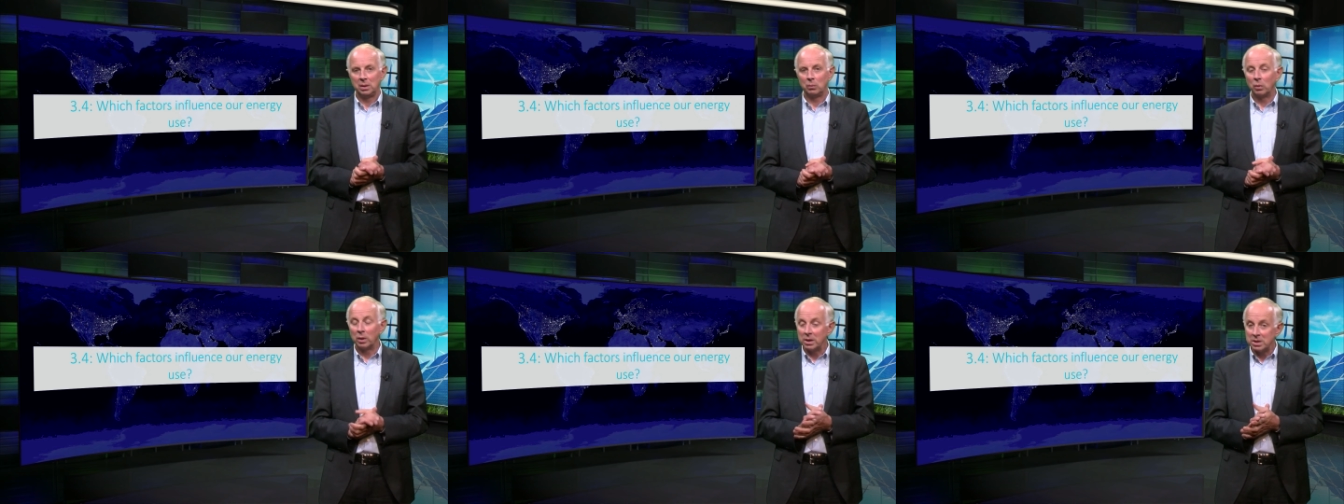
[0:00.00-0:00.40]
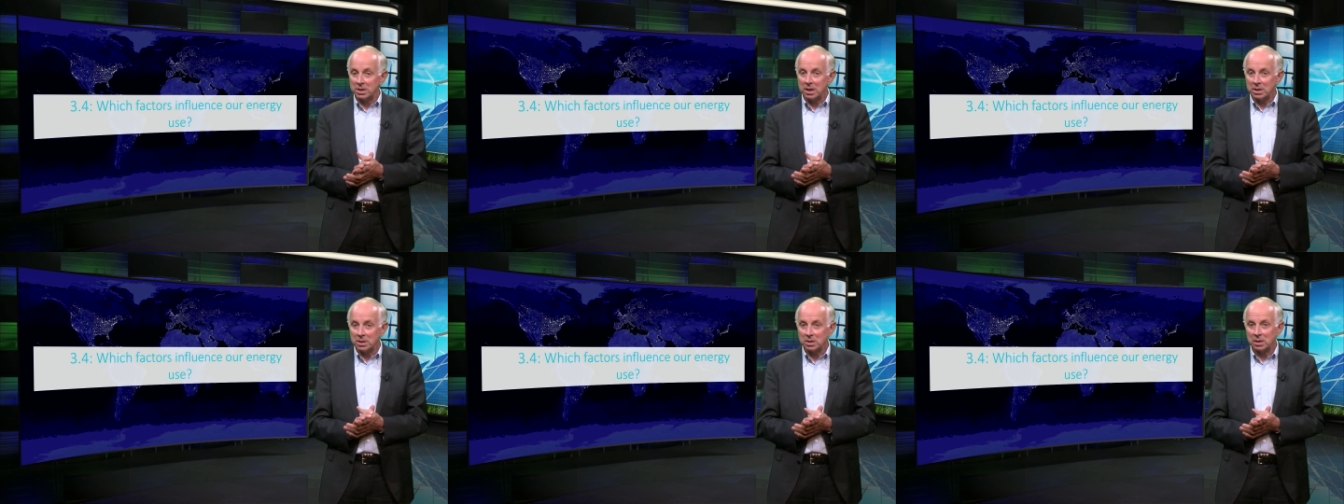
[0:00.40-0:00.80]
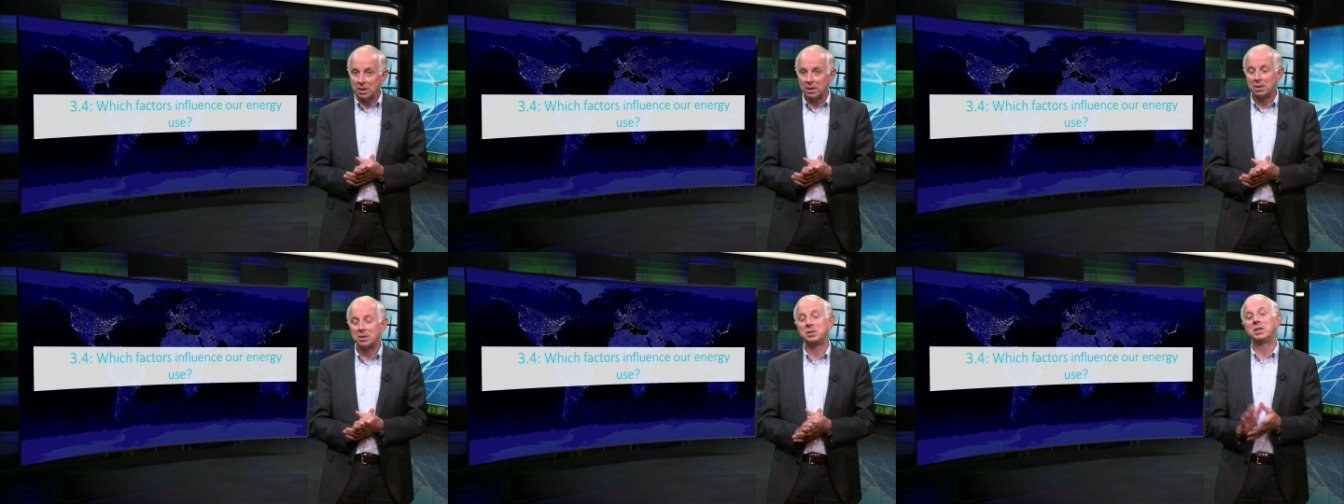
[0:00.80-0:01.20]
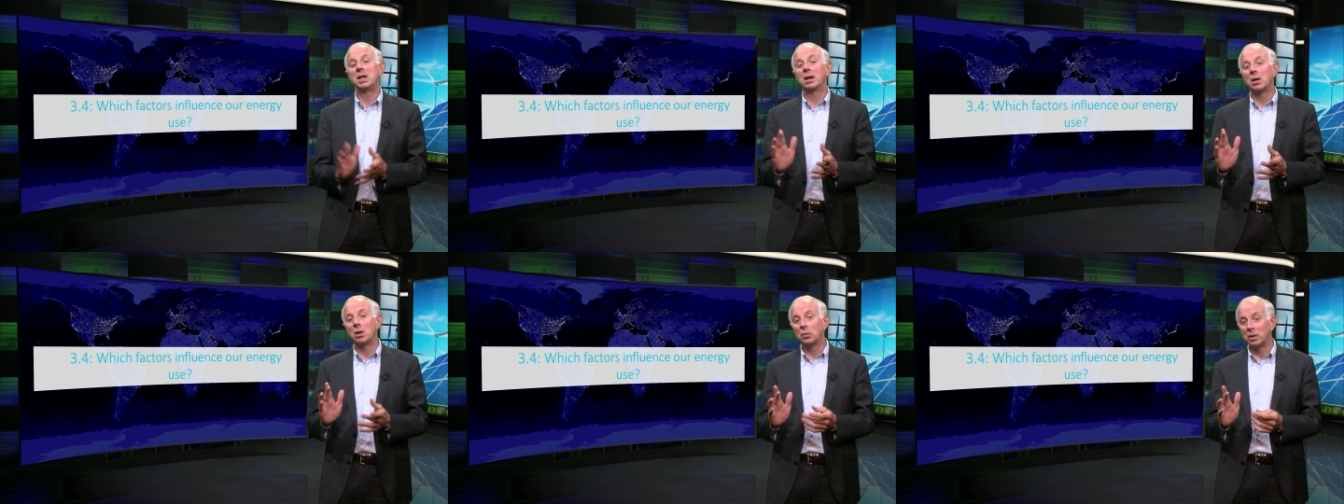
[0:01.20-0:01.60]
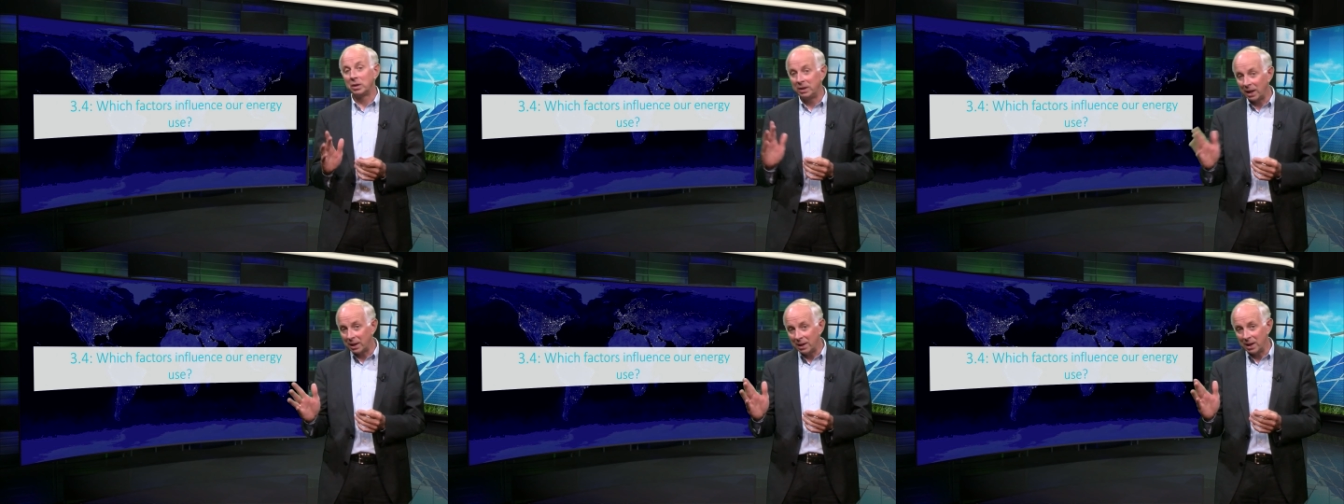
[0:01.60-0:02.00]
What is this? Check out
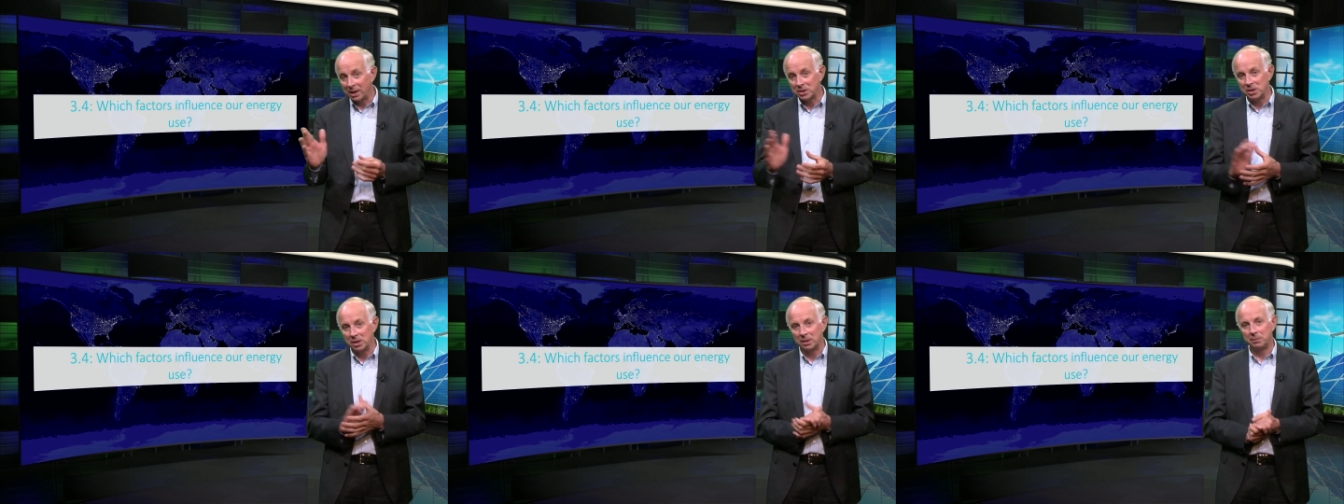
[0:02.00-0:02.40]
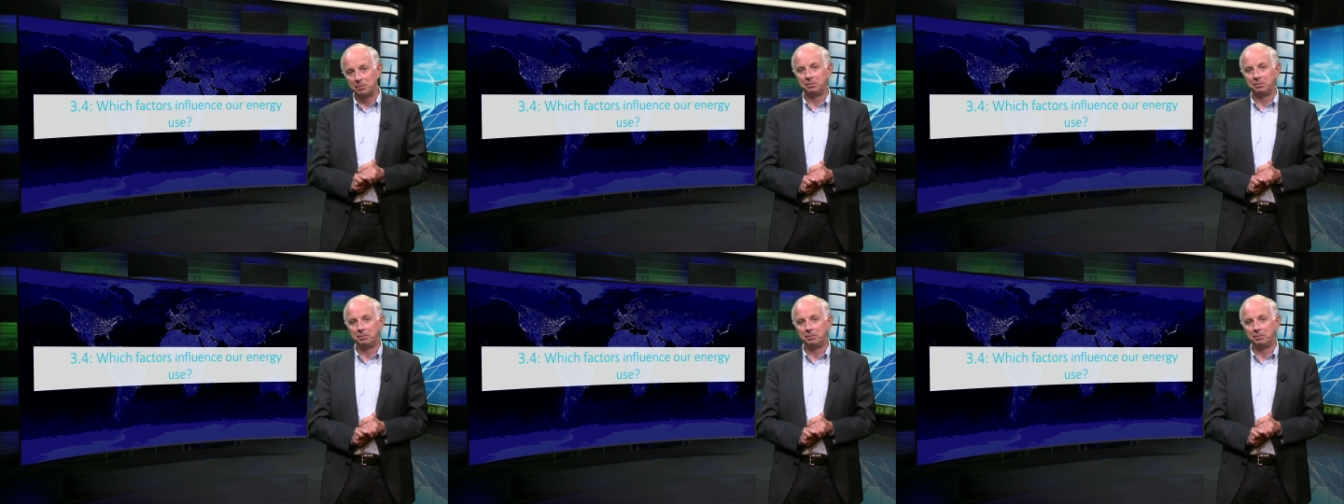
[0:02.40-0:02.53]
that lecture.